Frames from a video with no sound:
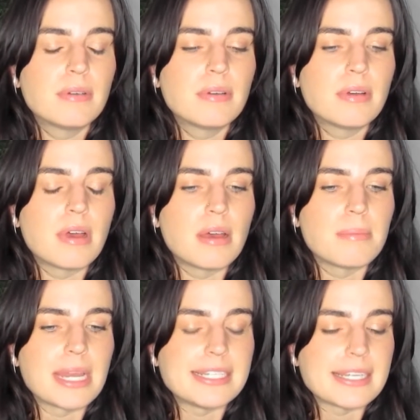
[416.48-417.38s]

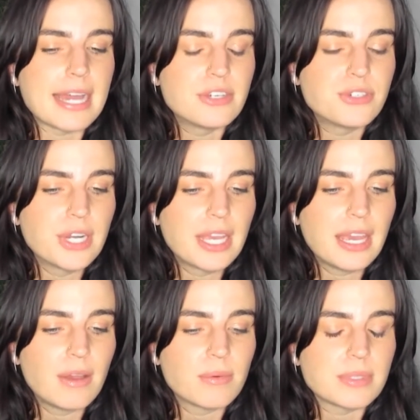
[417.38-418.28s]
my dad
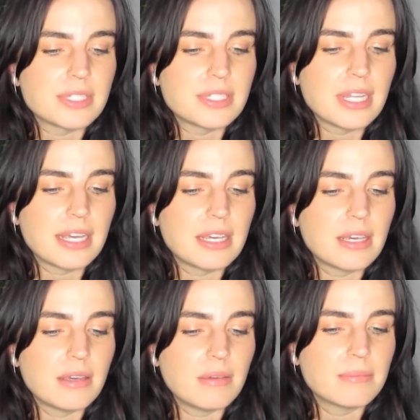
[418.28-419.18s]
drinking was that
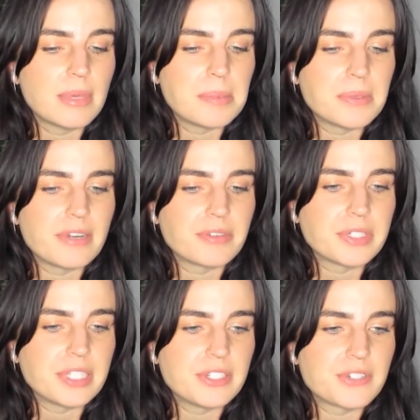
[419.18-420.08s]
he maybe would have a
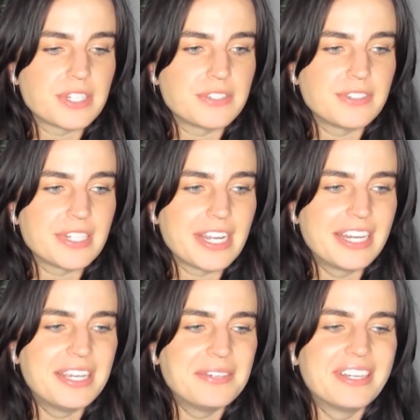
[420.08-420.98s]
really stressful day and
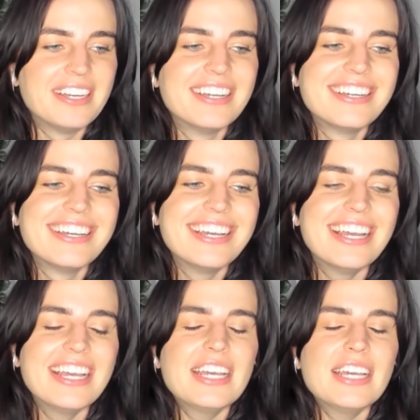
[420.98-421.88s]
he would
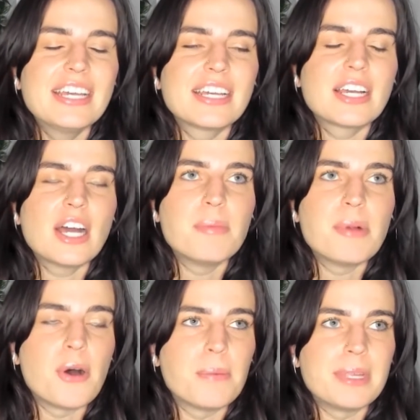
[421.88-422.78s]
come
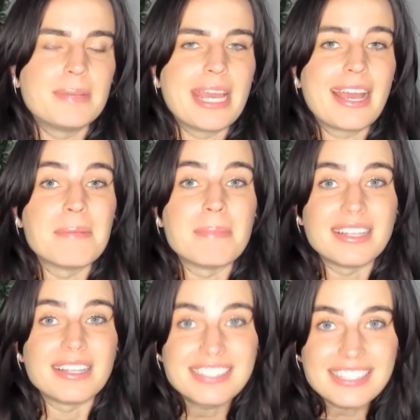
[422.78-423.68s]
home and make a
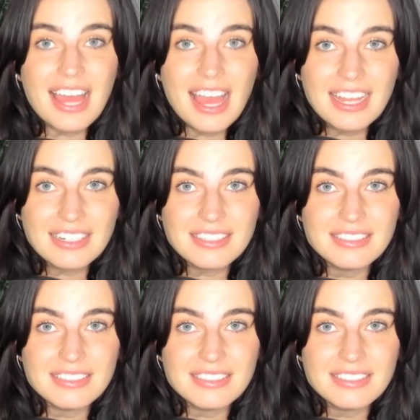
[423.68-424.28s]
mudslide,